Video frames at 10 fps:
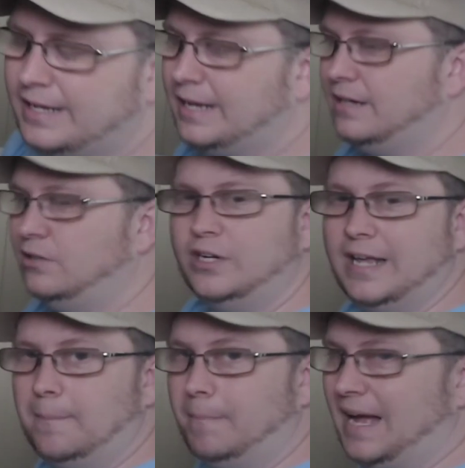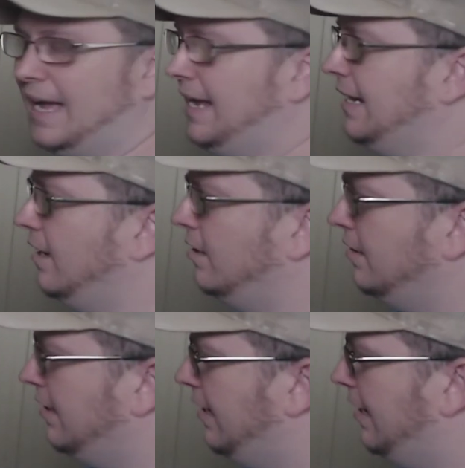and look at buying
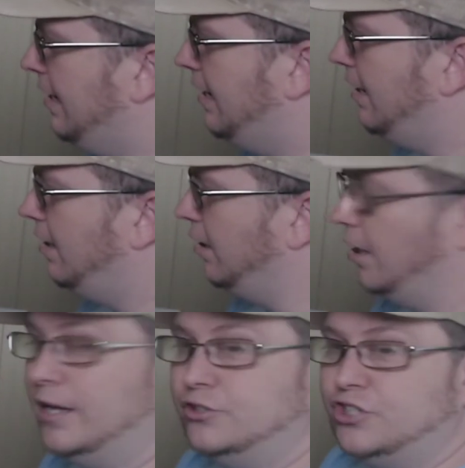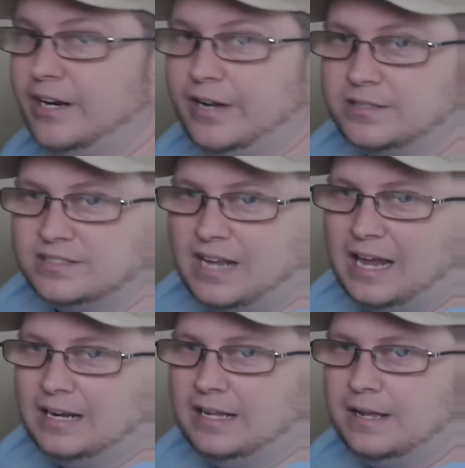a chair that's
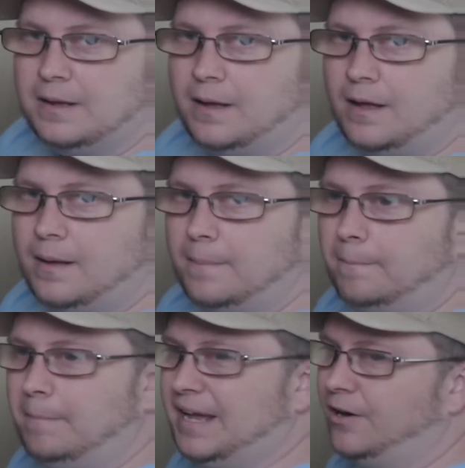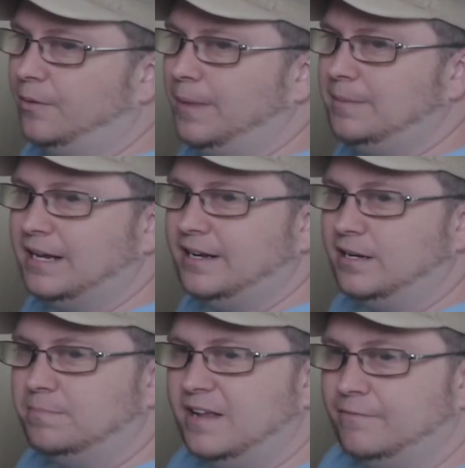slightly better. Maybe I
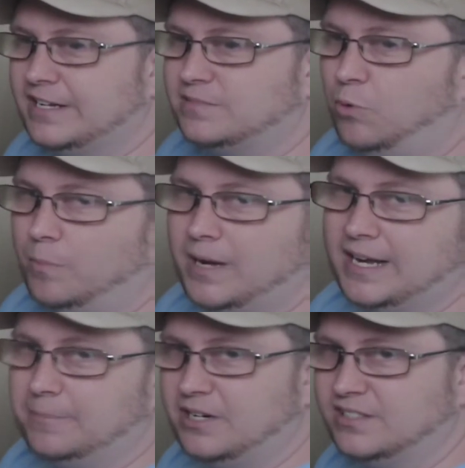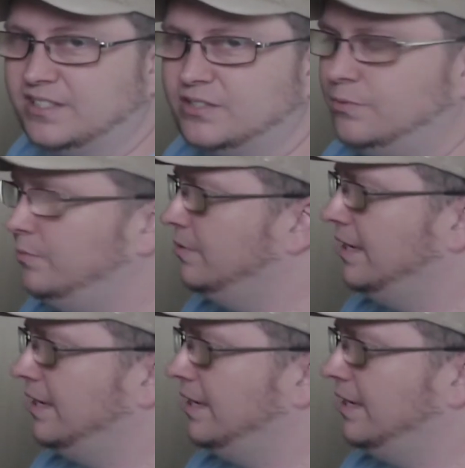need to invest more money, because this one, like I